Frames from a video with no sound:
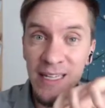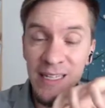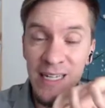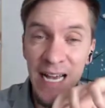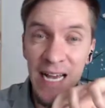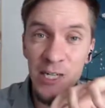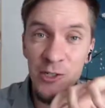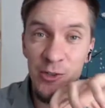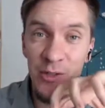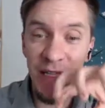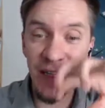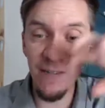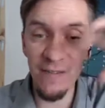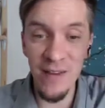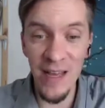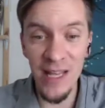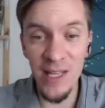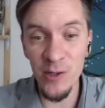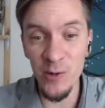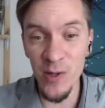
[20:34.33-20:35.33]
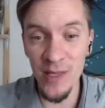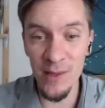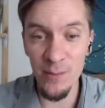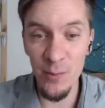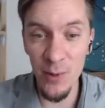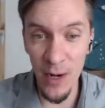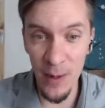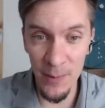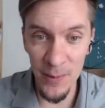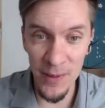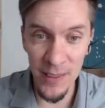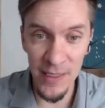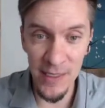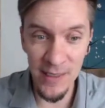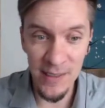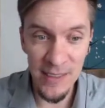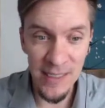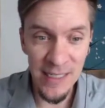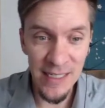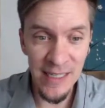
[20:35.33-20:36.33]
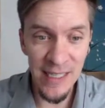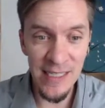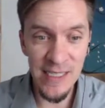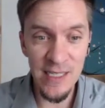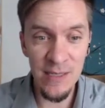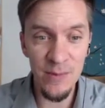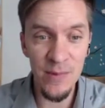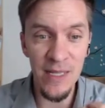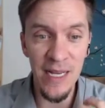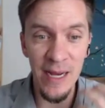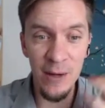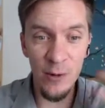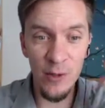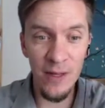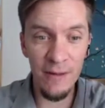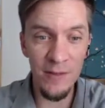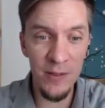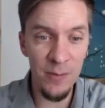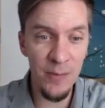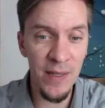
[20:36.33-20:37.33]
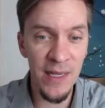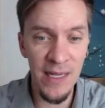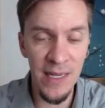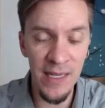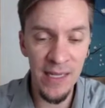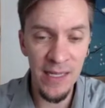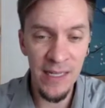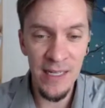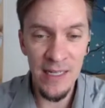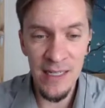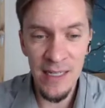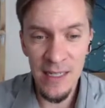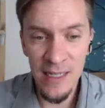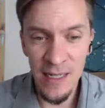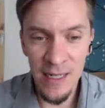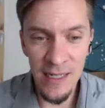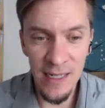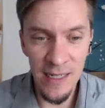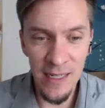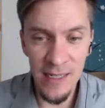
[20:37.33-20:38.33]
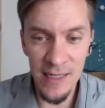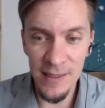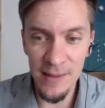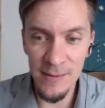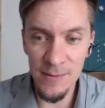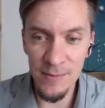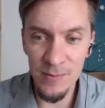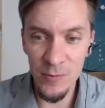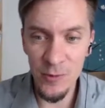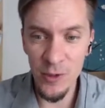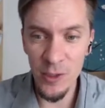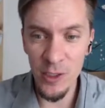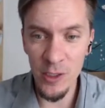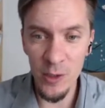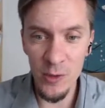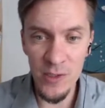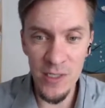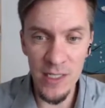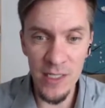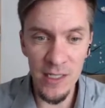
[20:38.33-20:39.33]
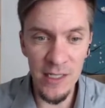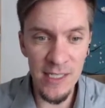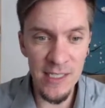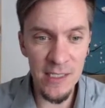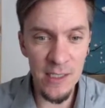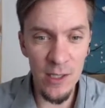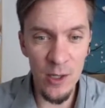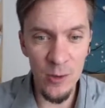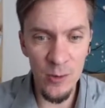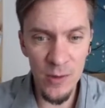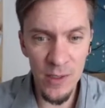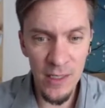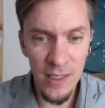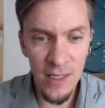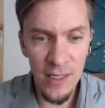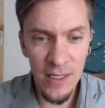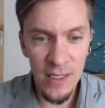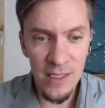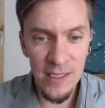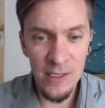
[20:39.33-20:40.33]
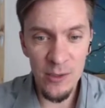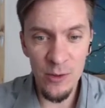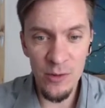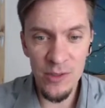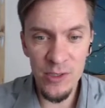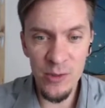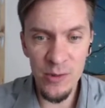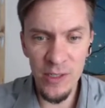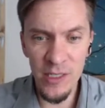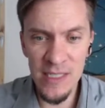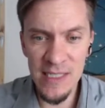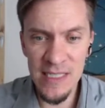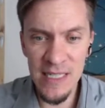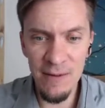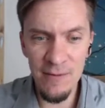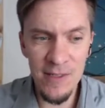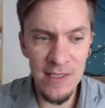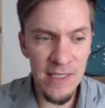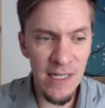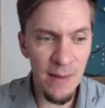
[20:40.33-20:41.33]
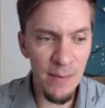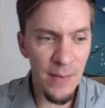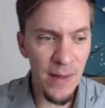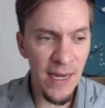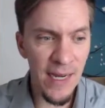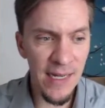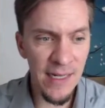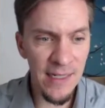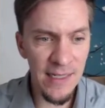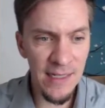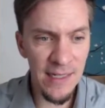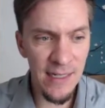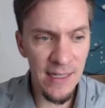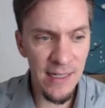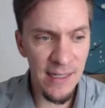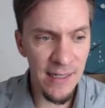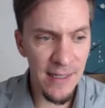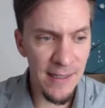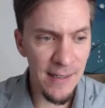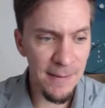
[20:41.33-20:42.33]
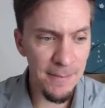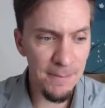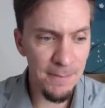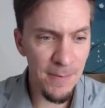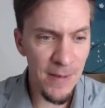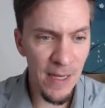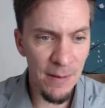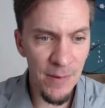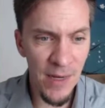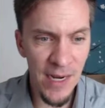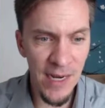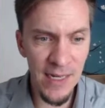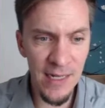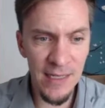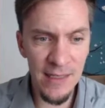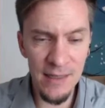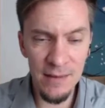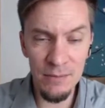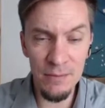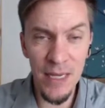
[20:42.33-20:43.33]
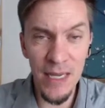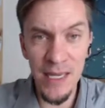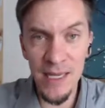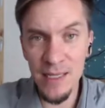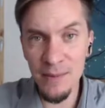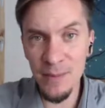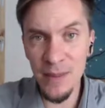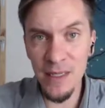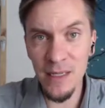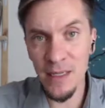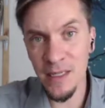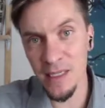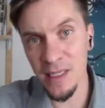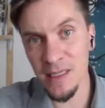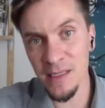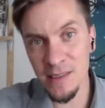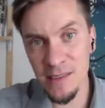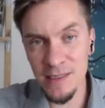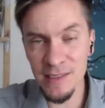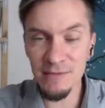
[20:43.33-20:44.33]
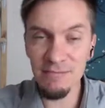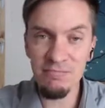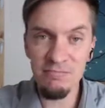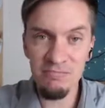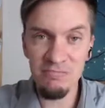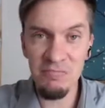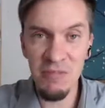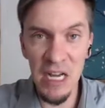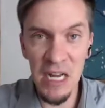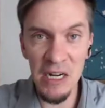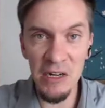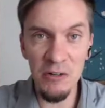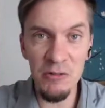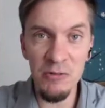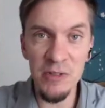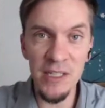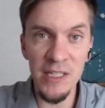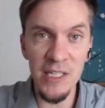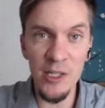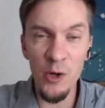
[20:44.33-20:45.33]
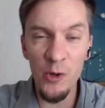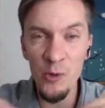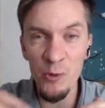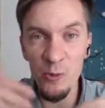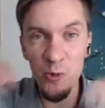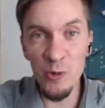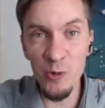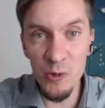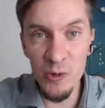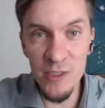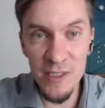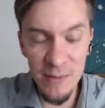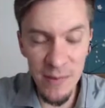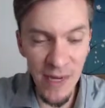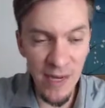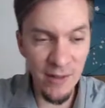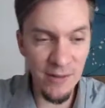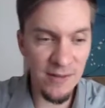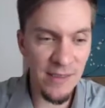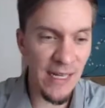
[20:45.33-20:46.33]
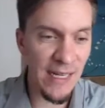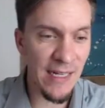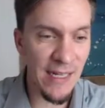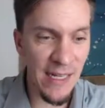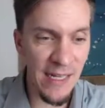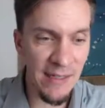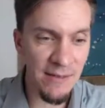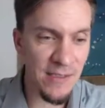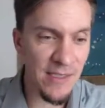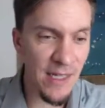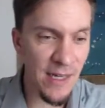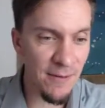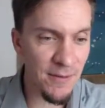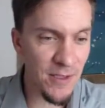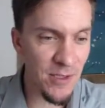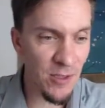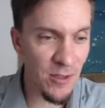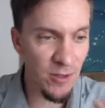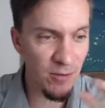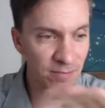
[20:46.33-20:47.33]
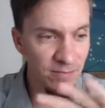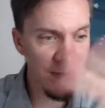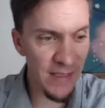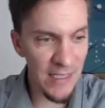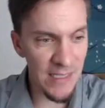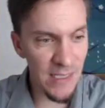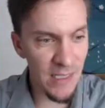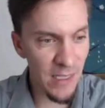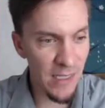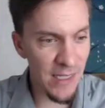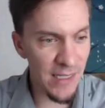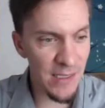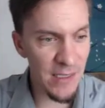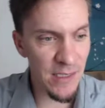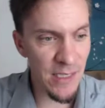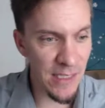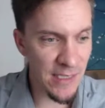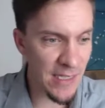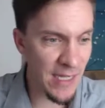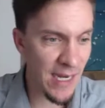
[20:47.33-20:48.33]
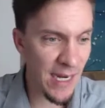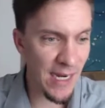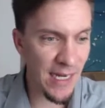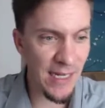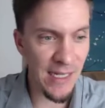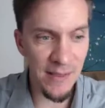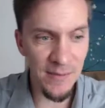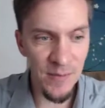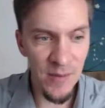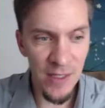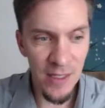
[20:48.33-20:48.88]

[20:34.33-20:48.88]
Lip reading: actually evaluate the property. That's something I will have to pay for closing on this loan. So 207 is not bad. I'm hiding the bank because I don't really know the rules about that kind of stuff, so it's hiding.